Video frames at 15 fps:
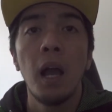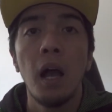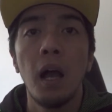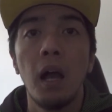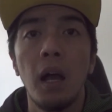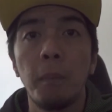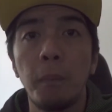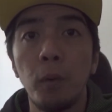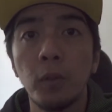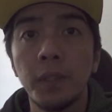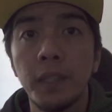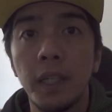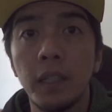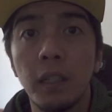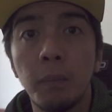
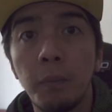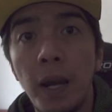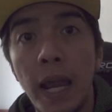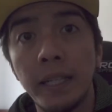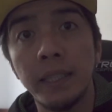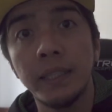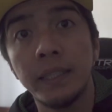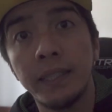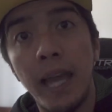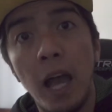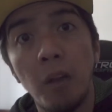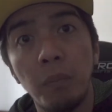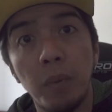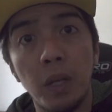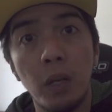posting the prices
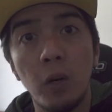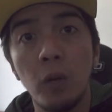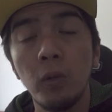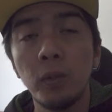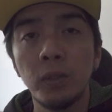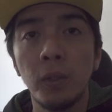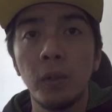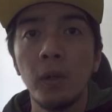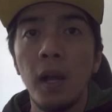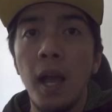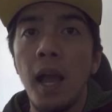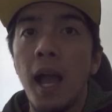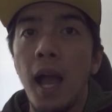down below, so